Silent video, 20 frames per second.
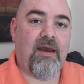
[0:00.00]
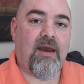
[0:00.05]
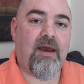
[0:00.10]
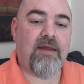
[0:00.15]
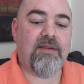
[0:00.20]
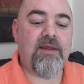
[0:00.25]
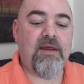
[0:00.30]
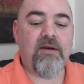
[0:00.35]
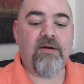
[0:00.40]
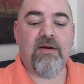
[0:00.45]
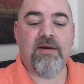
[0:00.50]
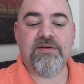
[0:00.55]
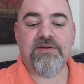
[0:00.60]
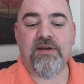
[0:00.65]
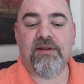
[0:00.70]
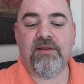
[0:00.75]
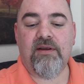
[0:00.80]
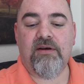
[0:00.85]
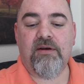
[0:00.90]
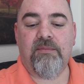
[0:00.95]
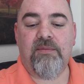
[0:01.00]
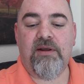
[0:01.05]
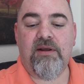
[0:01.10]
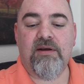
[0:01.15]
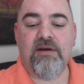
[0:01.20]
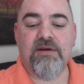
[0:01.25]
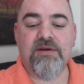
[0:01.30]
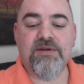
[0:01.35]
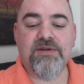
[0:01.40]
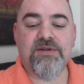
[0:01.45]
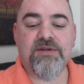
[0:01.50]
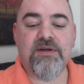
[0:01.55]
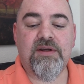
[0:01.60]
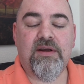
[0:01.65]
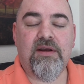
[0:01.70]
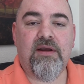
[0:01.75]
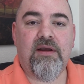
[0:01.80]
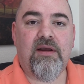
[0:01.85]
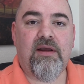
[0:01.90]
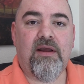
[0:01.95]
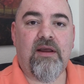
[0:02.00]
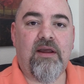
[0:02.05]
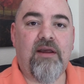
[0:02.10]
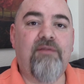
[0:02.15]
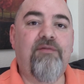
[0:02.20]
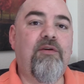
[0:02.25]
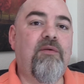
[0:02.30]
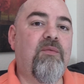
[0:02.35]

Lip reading: And the interesting thing to me is, if